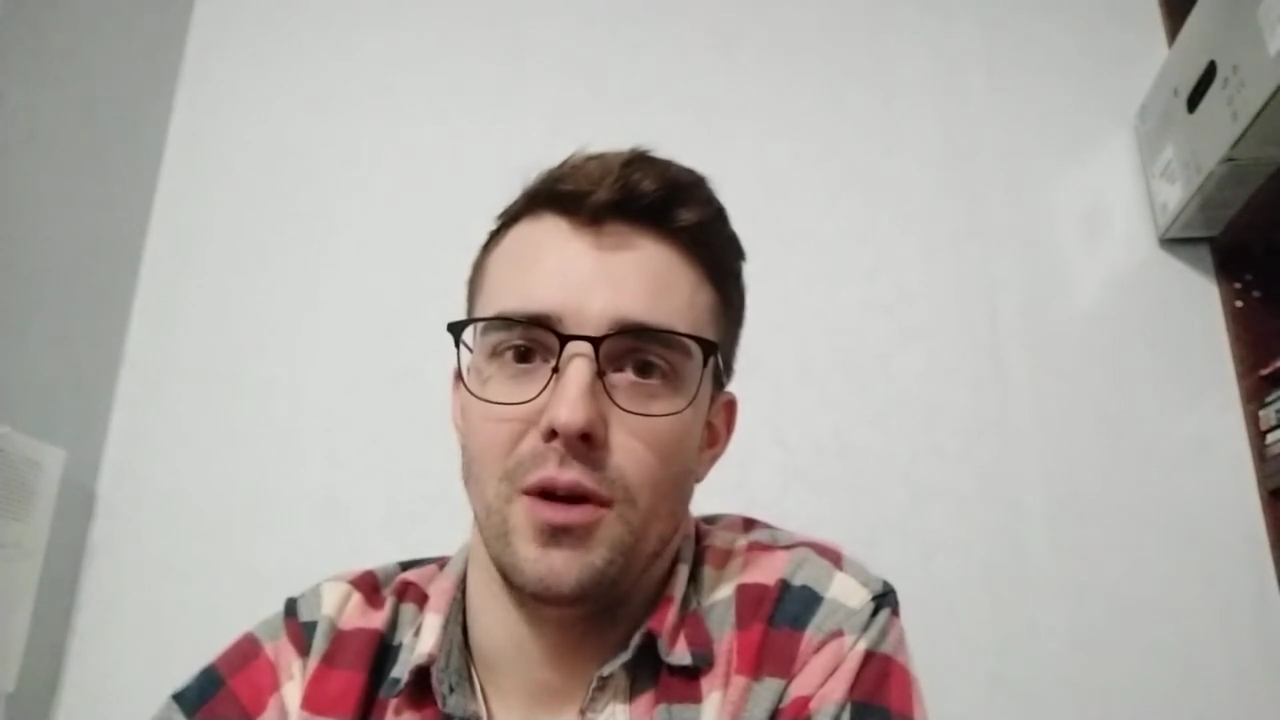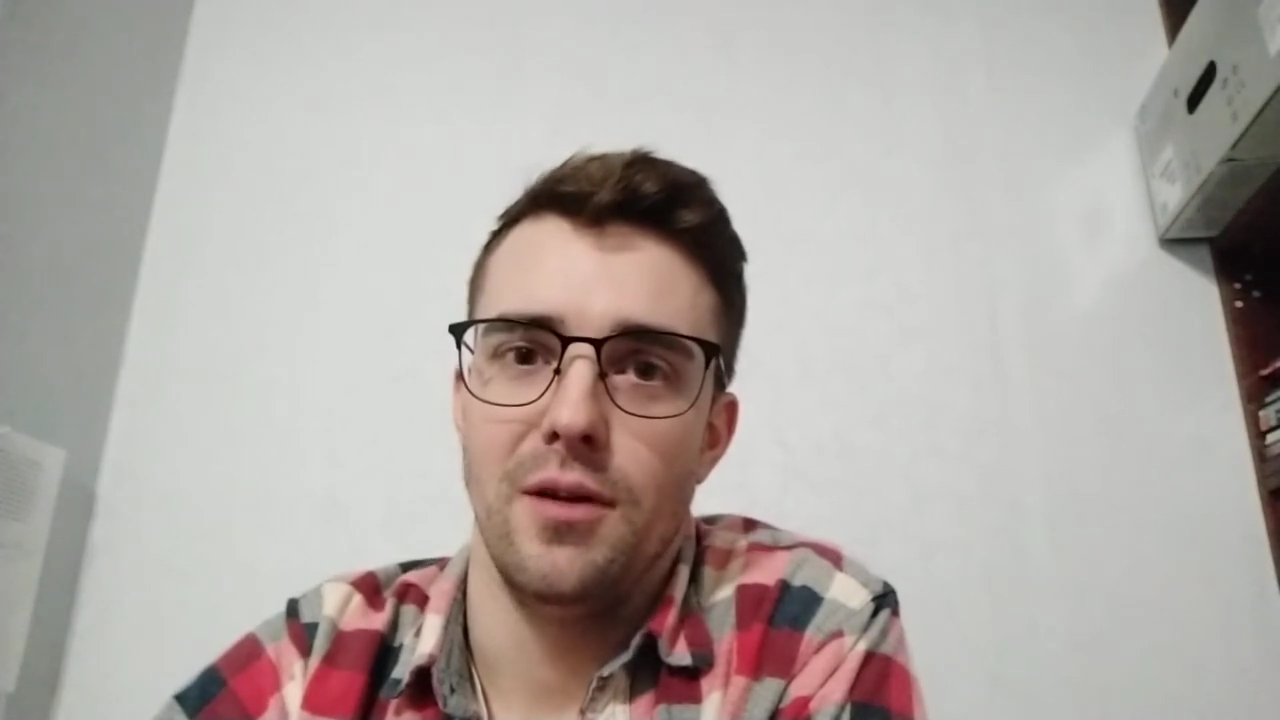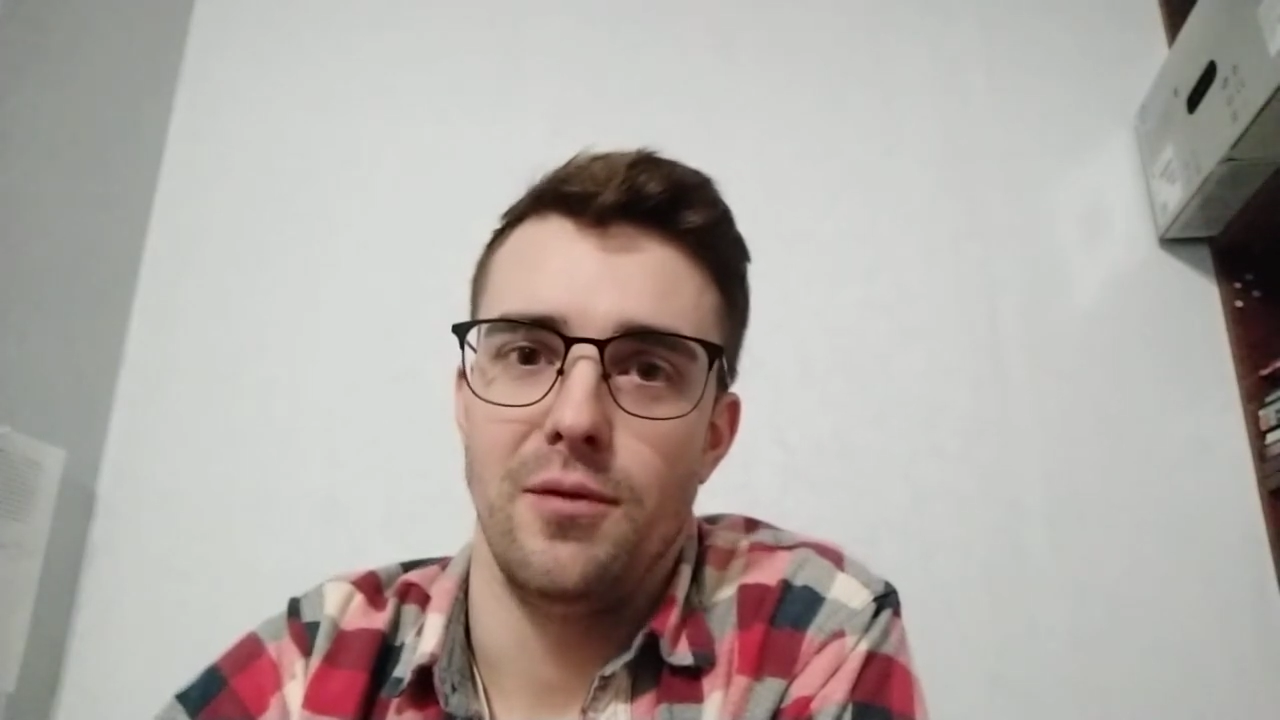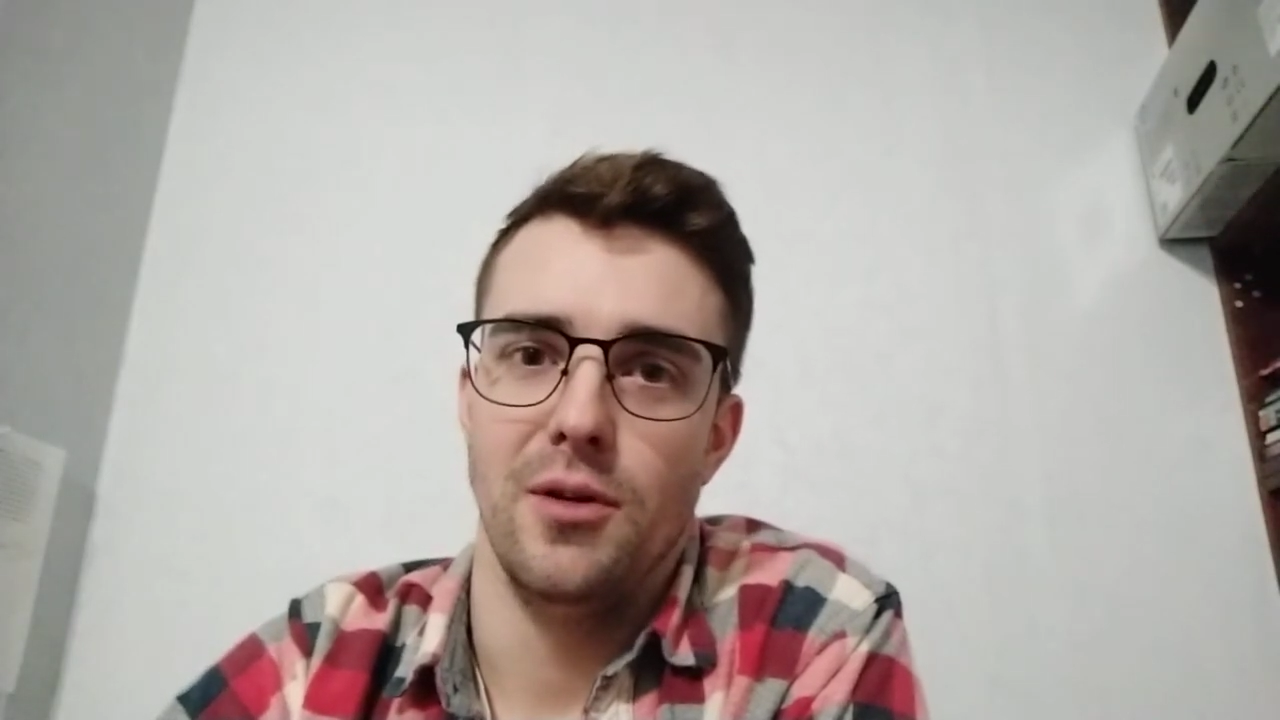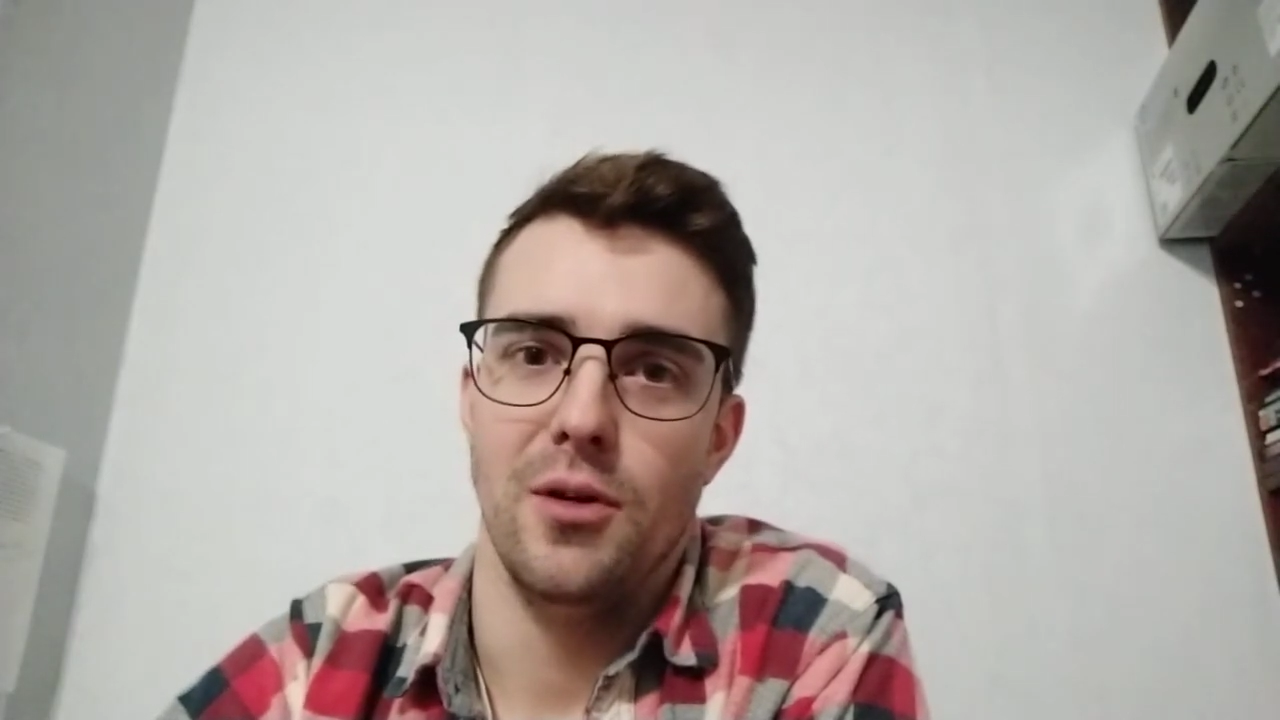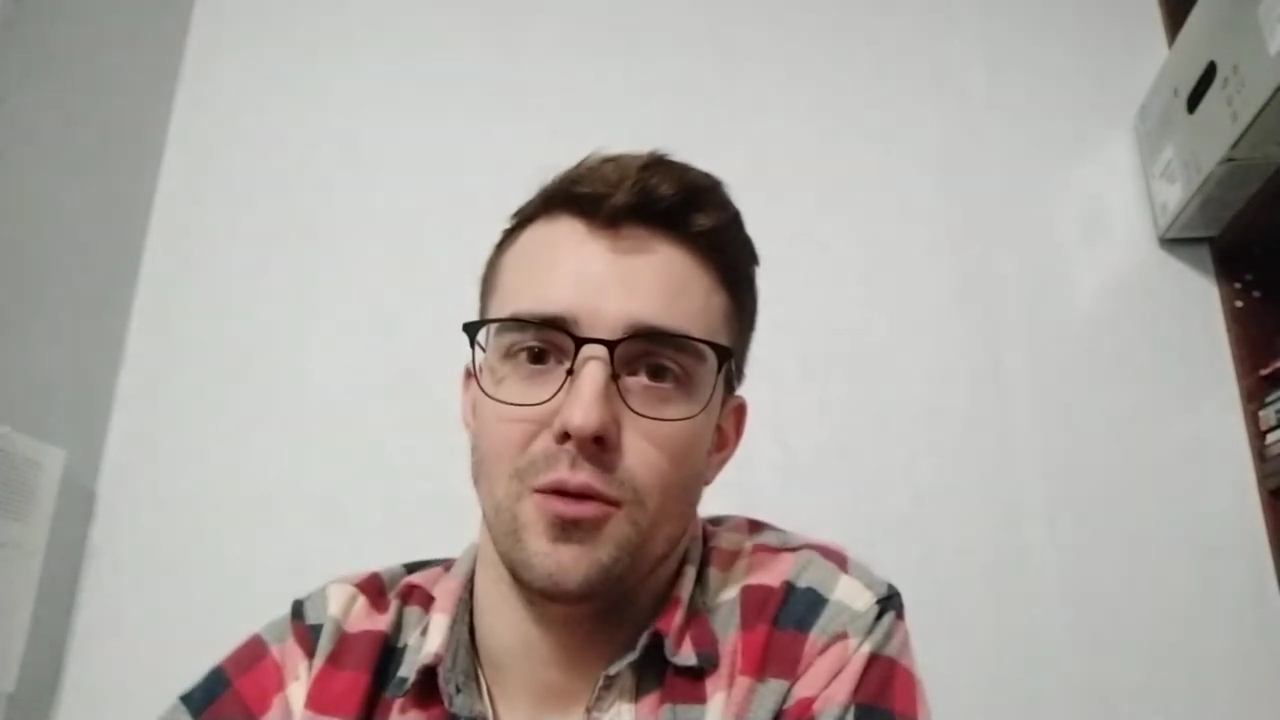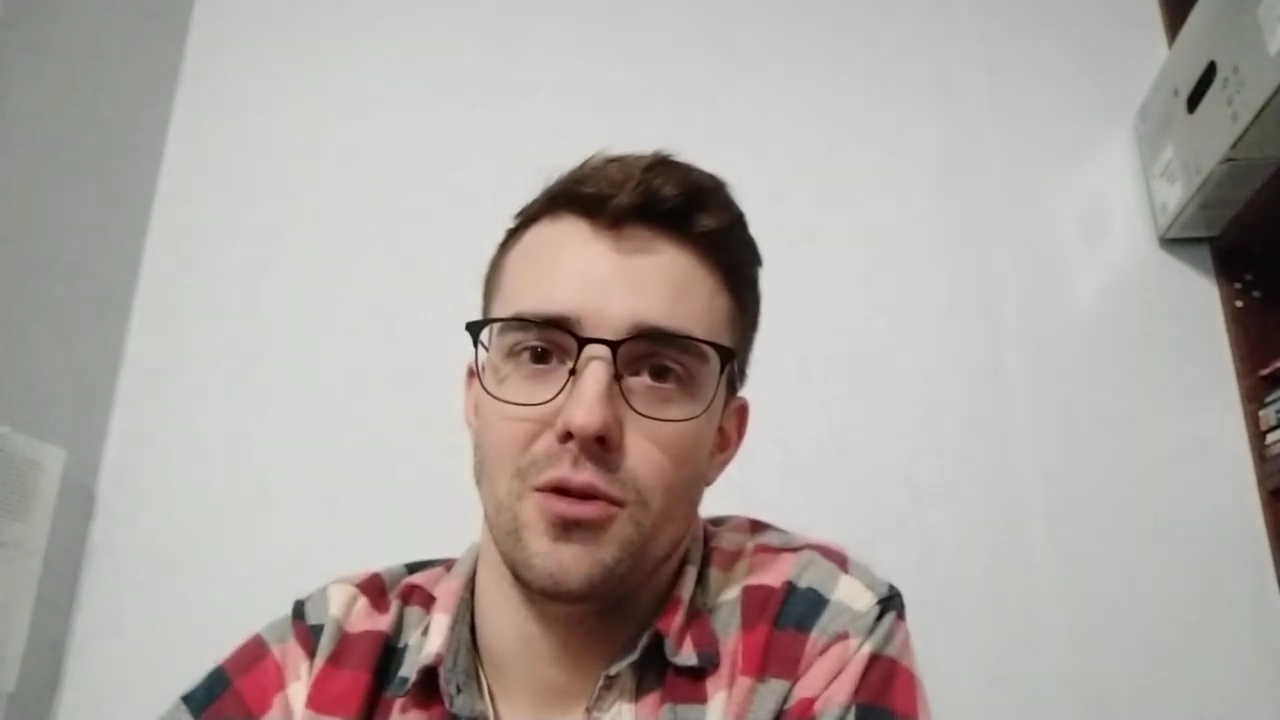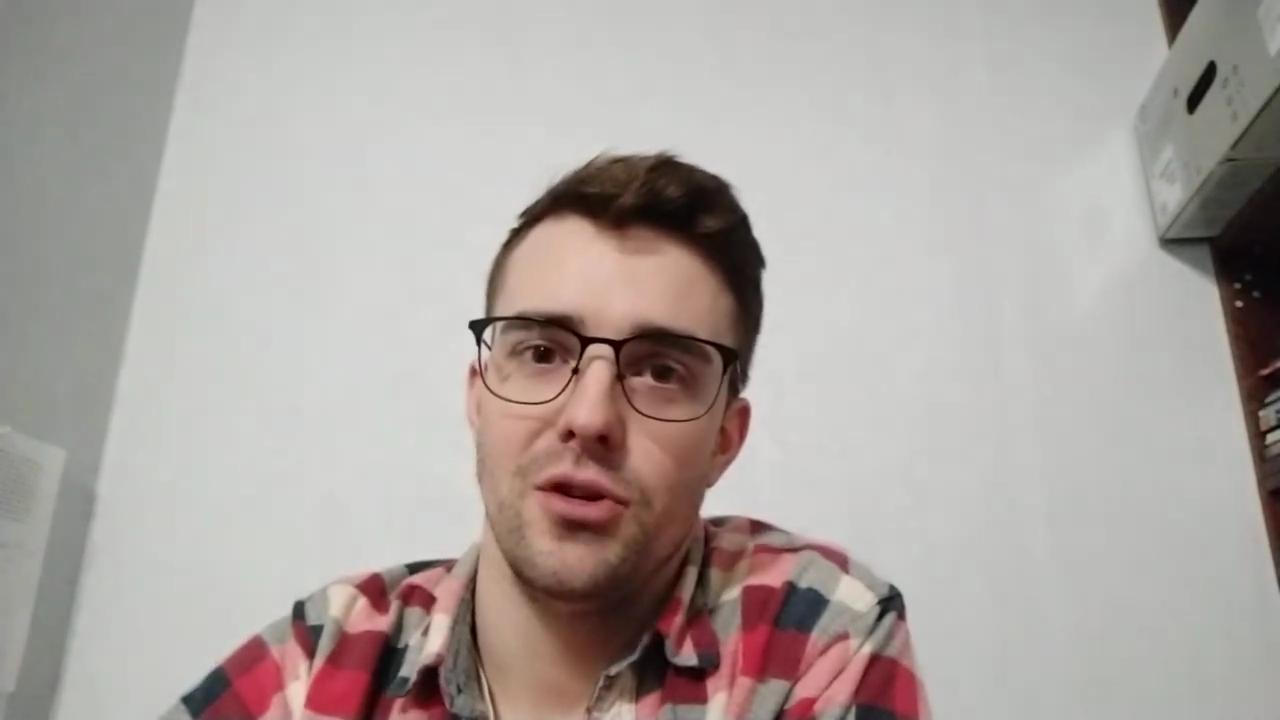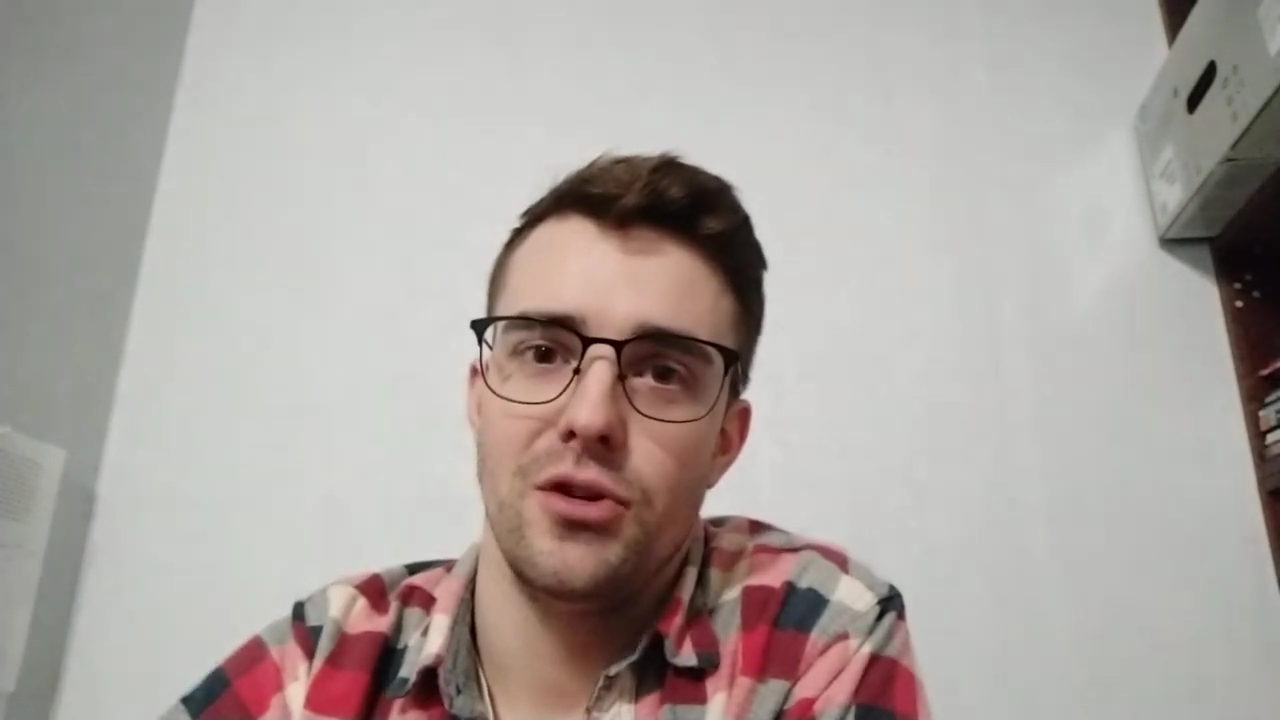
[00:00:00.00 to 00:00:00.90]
if you